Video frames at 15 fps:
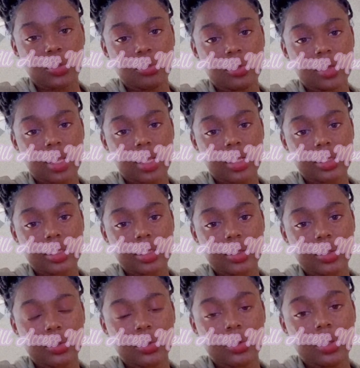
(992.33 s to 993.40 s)
you not
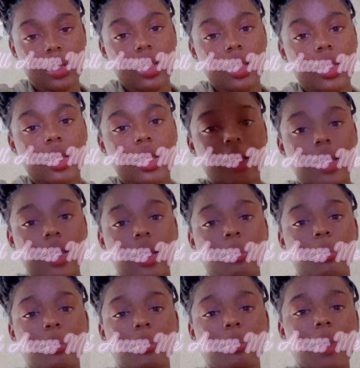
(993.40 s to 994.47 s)
though
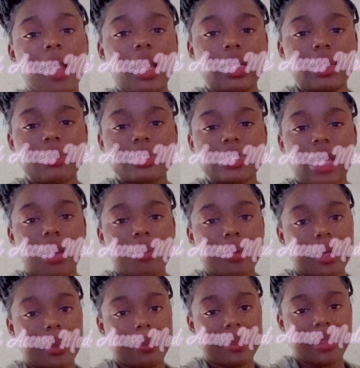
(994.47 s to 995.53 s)
my lips are
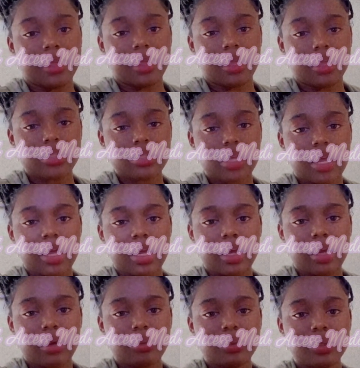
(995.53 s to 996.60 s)
already big so i,
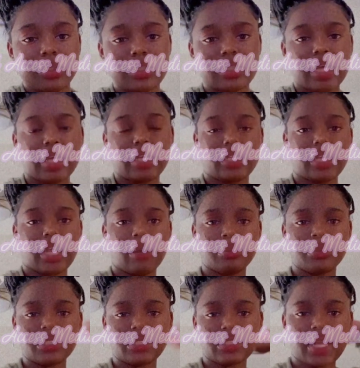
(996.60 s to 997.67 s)
I wouldn't say
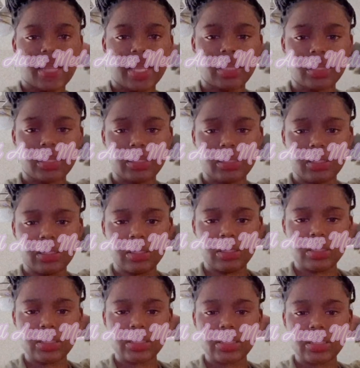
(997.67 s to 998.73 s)
i'm just like
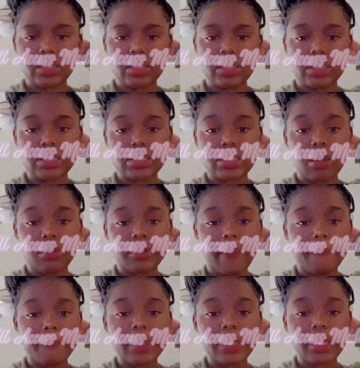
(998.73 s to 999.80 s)
so
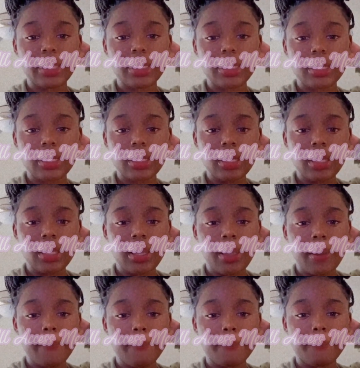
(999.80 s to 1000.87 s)
that pick
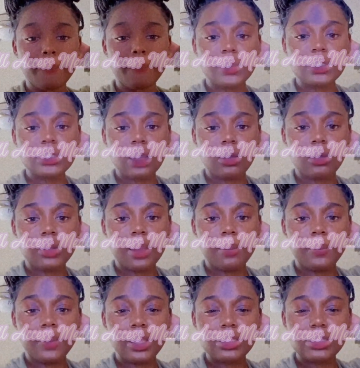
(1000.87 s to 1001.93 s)
so
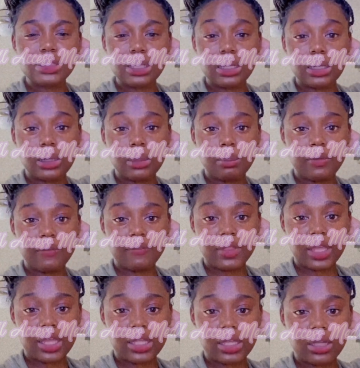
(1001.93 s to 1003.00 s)
that pick still up of
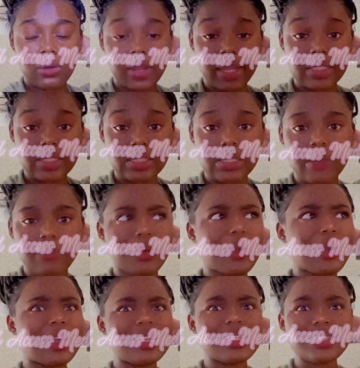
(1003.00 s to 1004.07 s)
that crazy stuff
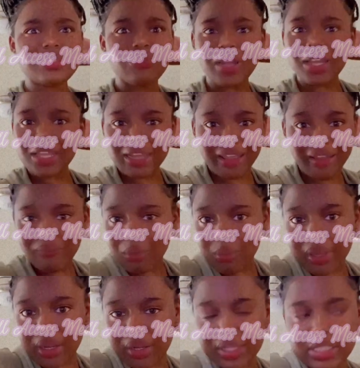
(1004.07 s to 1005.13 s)
girl it's fucking
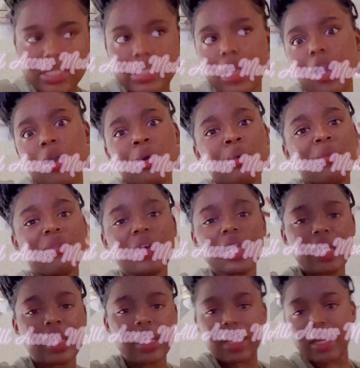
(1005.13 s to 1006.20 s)
everywhere it's on
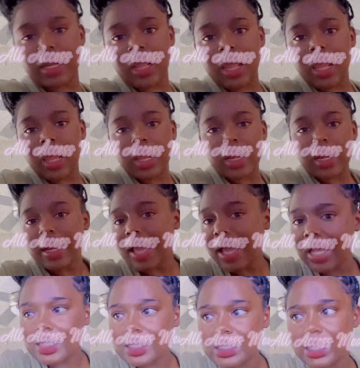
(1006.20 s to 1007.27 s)
fucking
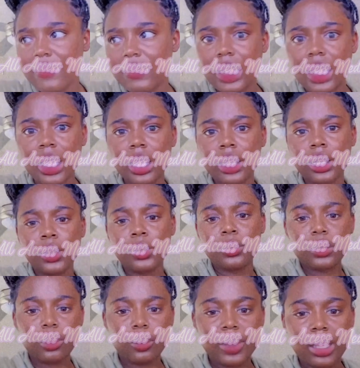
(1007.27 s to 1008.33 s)
979
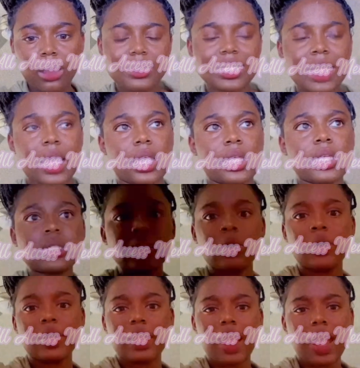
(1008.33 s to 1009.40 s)
on the website. It's
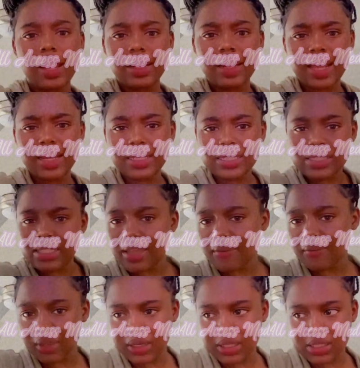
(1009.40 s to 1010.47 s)
on Hot
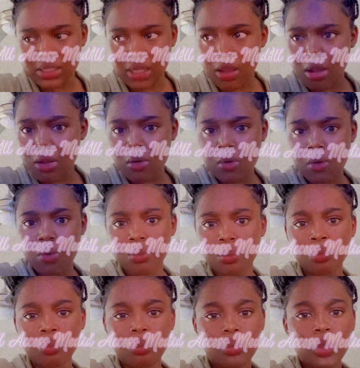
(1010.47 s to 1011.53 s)
97. It's
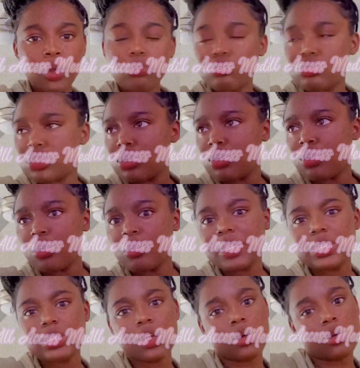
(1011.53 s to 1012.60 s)
on YouTube.
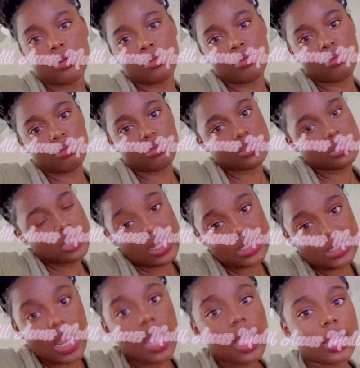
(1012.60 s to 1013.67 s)
It's on
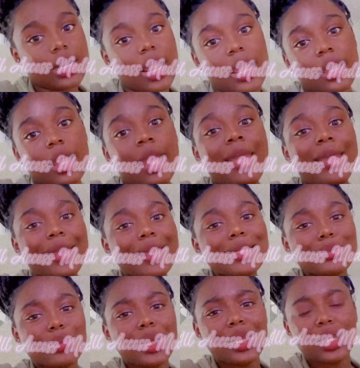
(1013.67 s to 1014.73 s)
TikTok. Like,
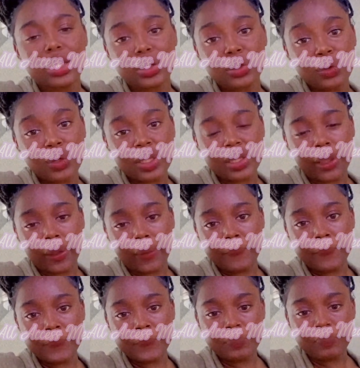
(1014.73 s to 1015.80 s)
it's really annoying.
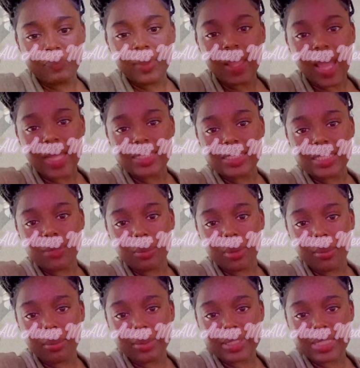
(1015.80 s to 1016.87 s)
I see what
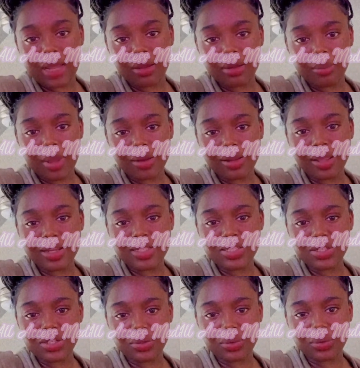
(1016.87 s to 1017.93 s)
people be talking about. Now, that
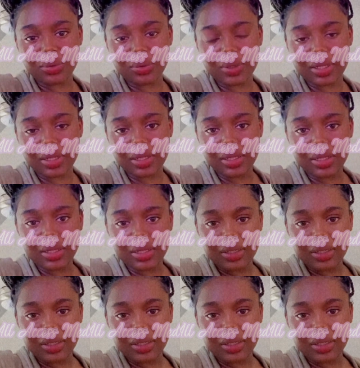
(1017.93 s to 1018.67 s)
shit annoying.